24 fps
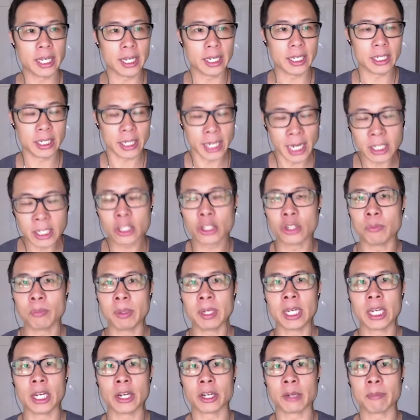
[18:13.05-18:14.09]
Yes, you've been
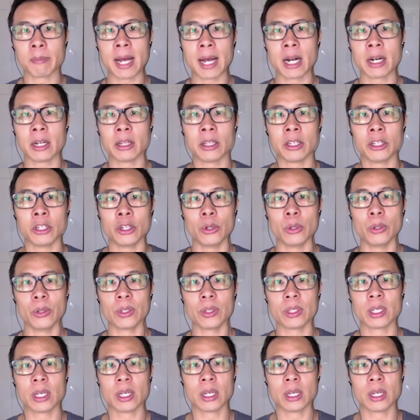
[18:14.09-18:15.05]
hearing about it in the news.